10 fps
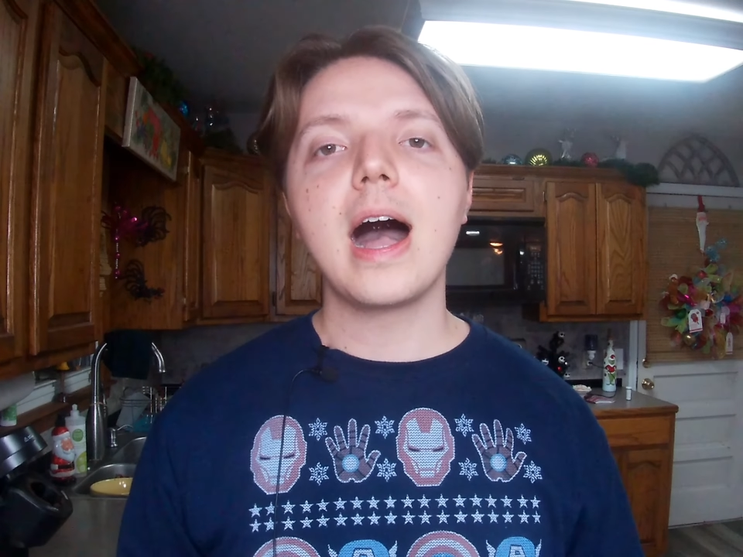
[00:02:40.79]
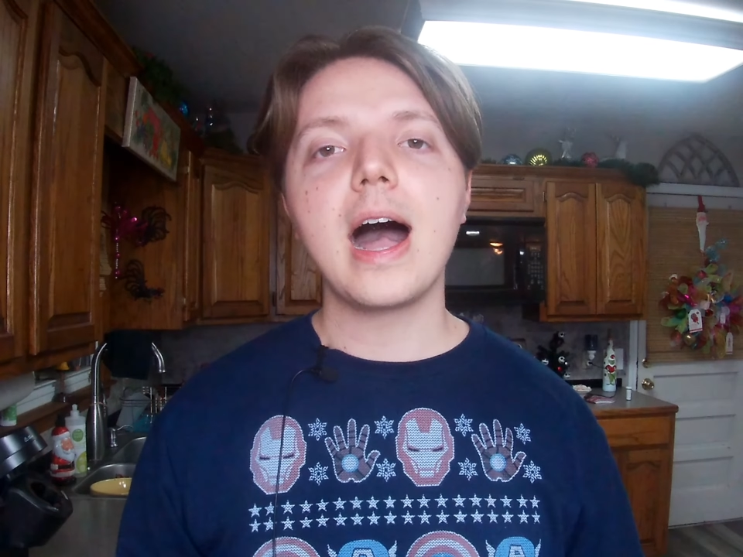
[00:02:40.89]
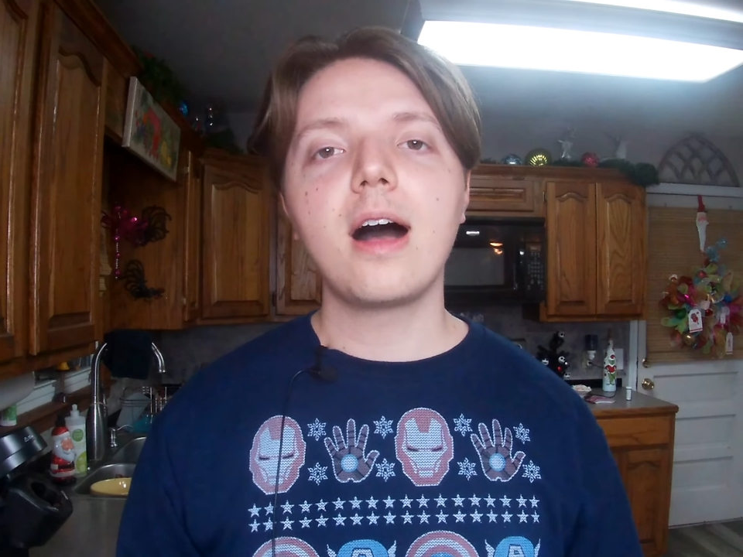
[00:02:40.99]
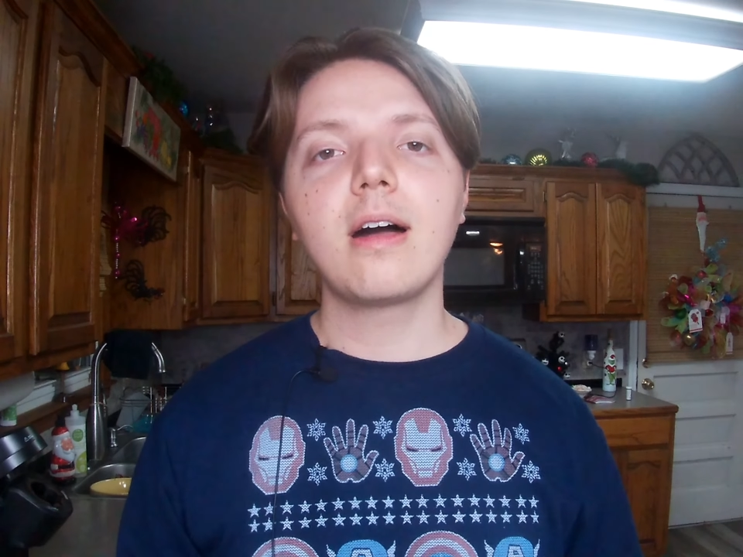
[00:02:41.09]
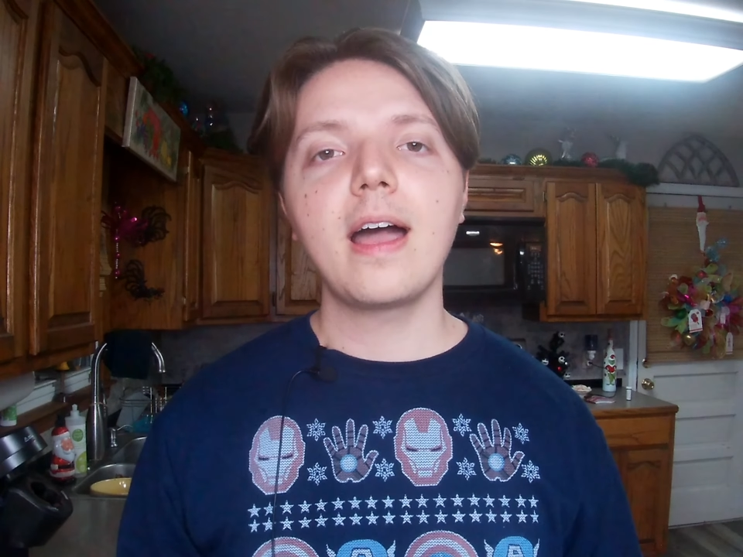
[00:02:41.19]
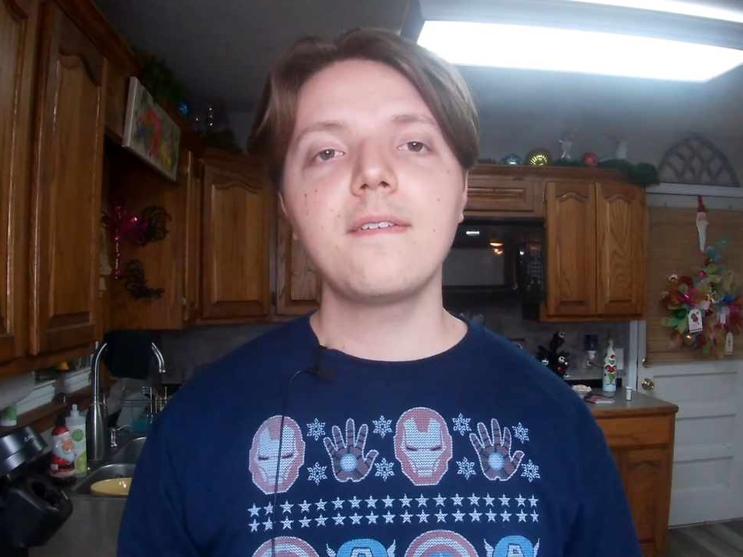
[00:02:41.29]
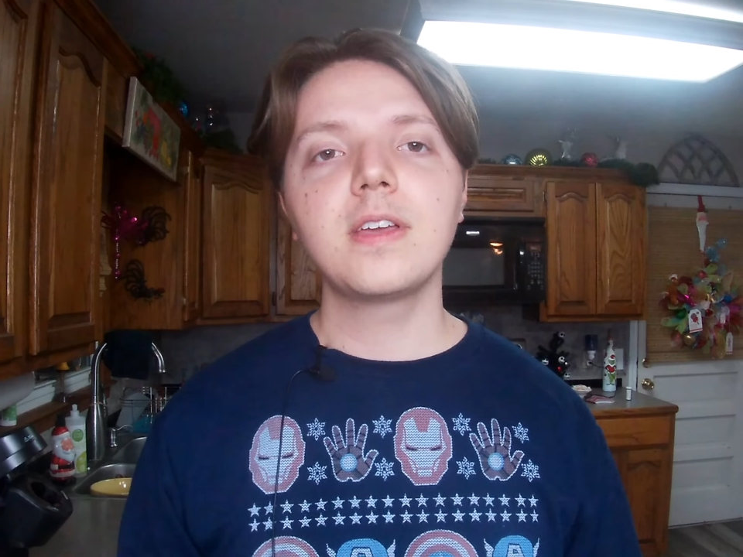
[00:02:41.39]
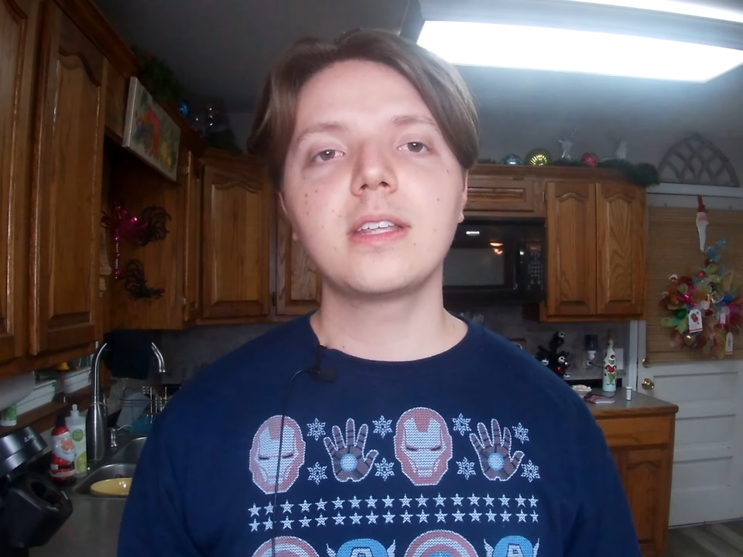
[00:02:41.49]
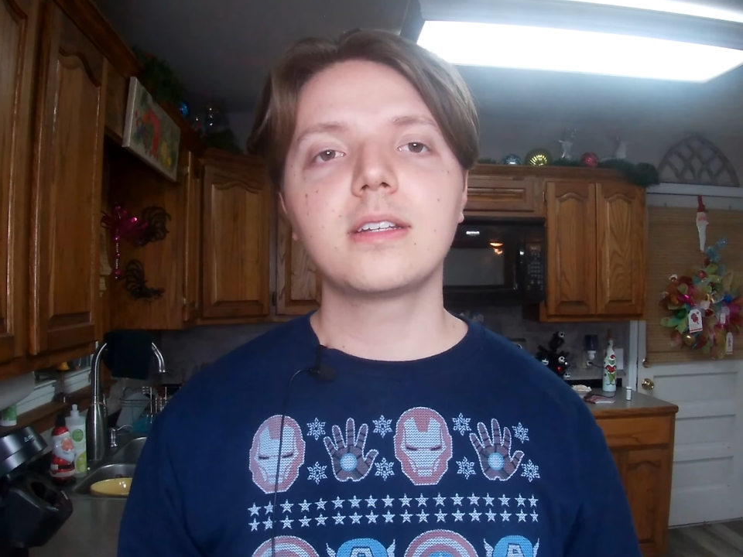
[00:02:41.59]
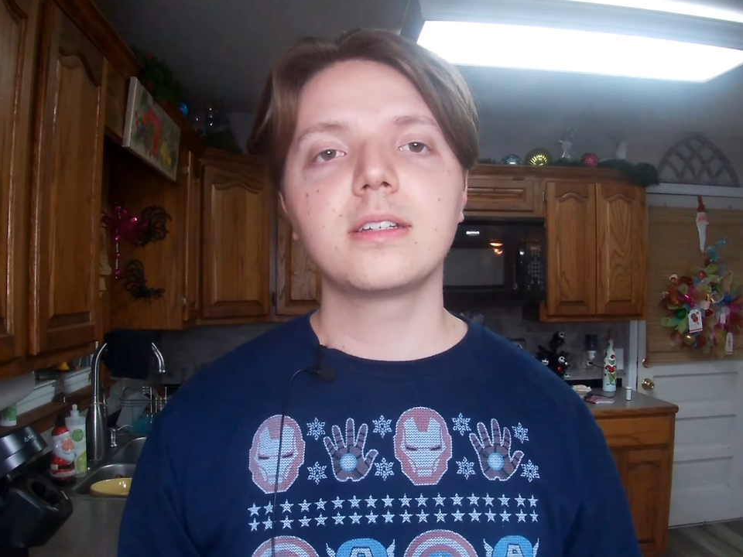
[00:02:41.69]
I'll have
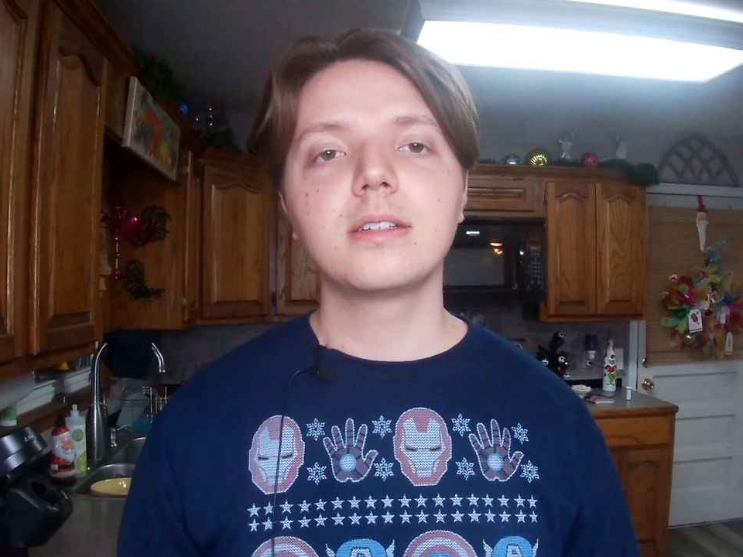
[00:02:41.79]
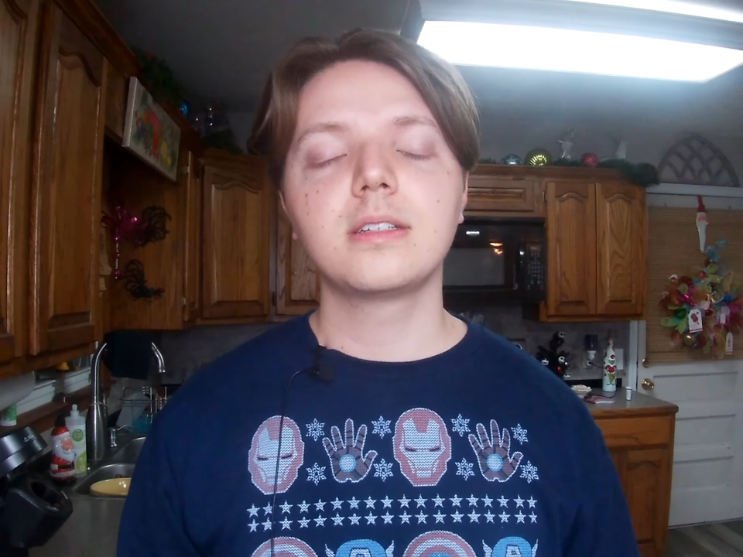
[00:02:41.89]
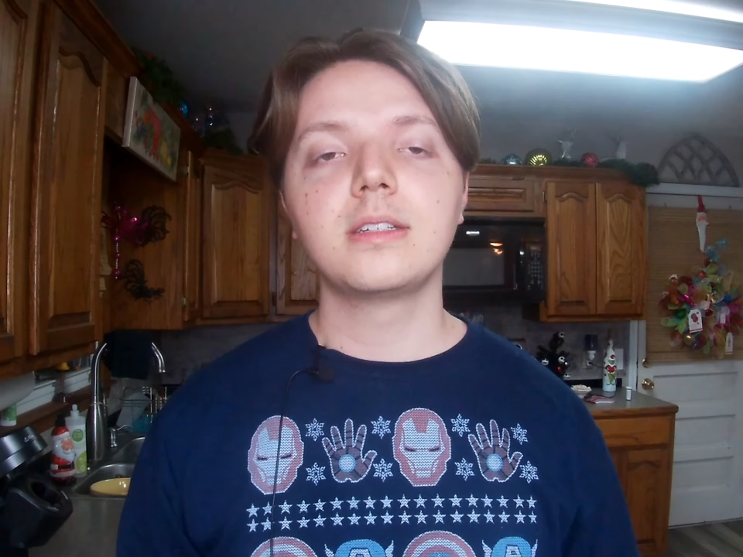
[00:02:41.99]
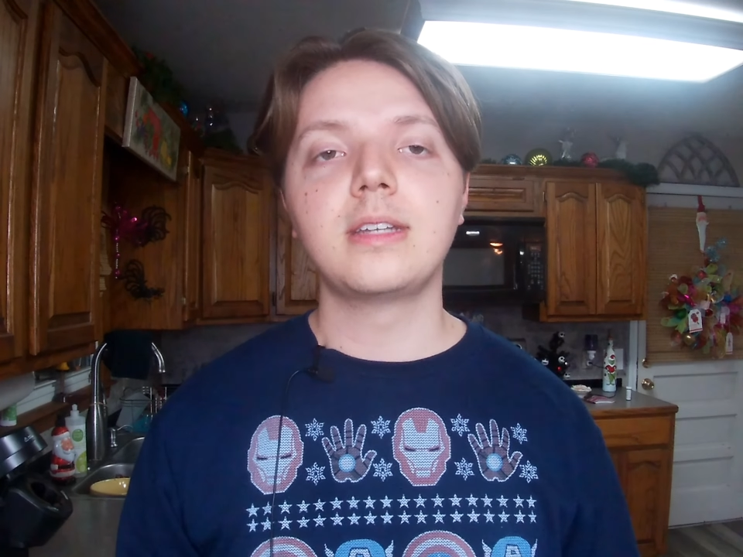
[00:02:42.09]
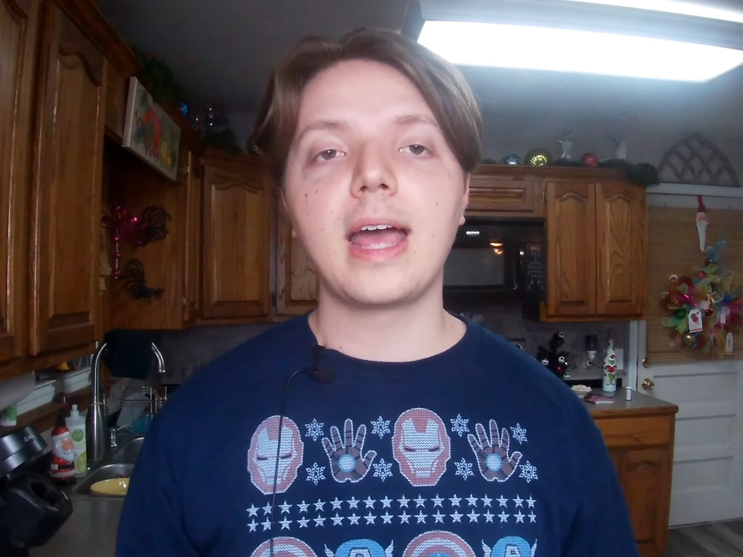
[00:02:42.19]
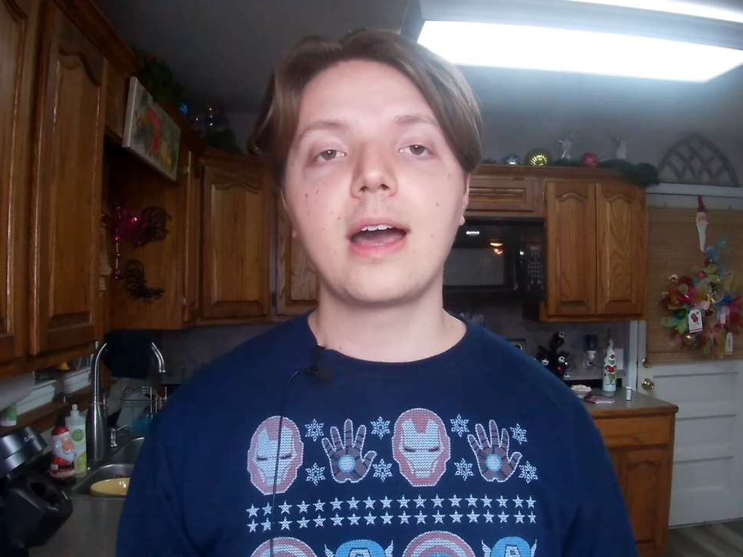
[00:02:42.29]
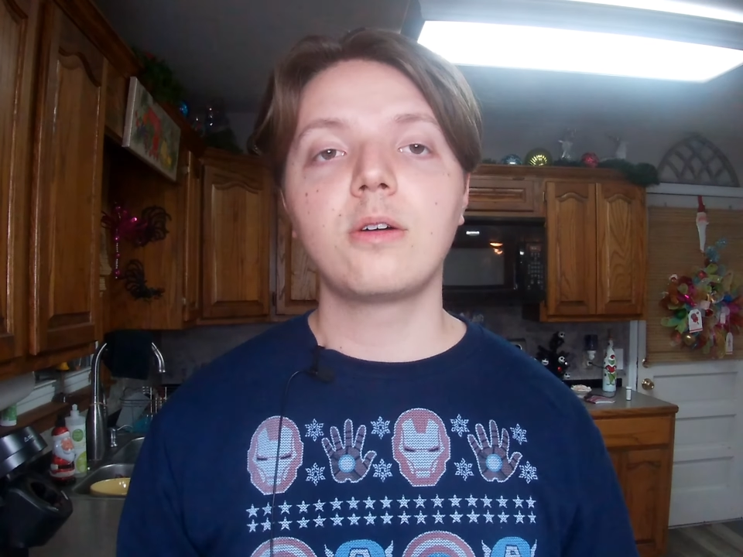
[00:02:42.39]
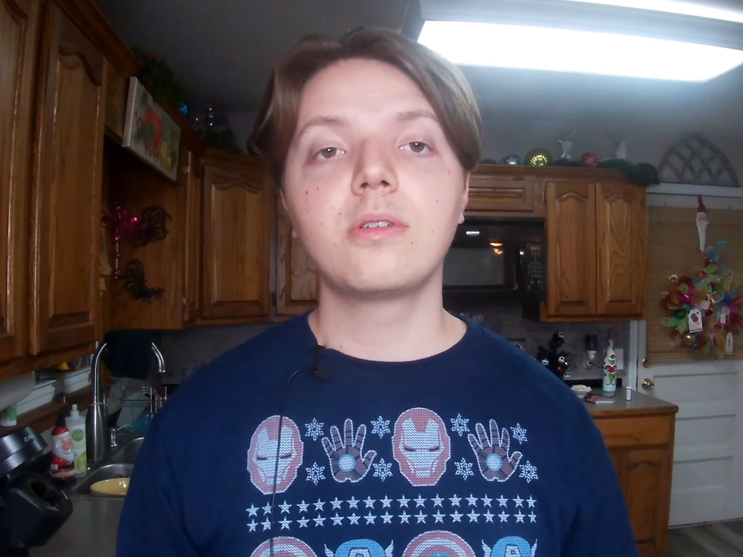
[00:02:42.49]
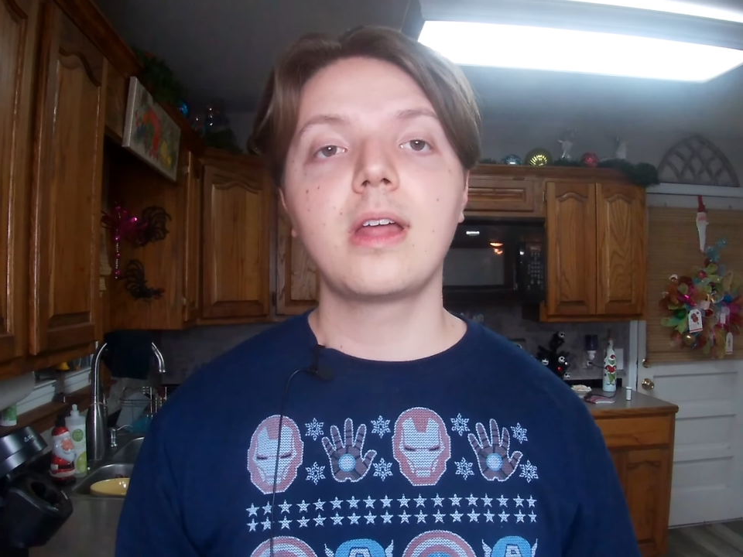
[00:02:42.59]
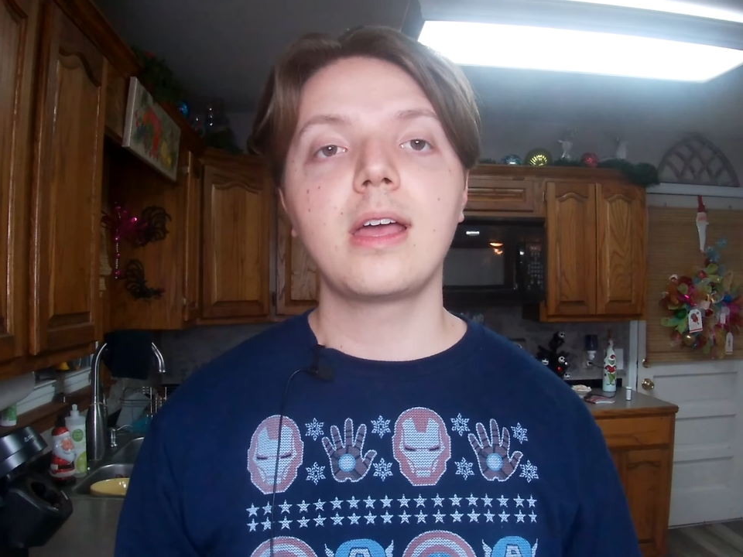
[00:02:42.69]
it
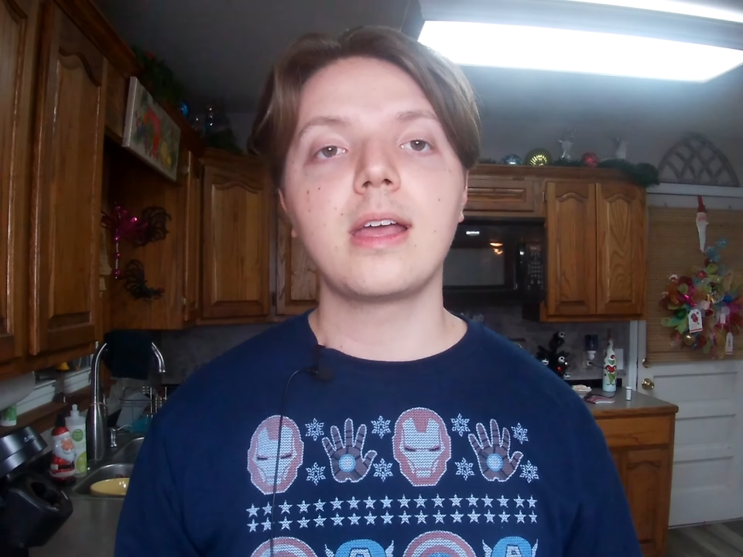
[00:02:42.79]
down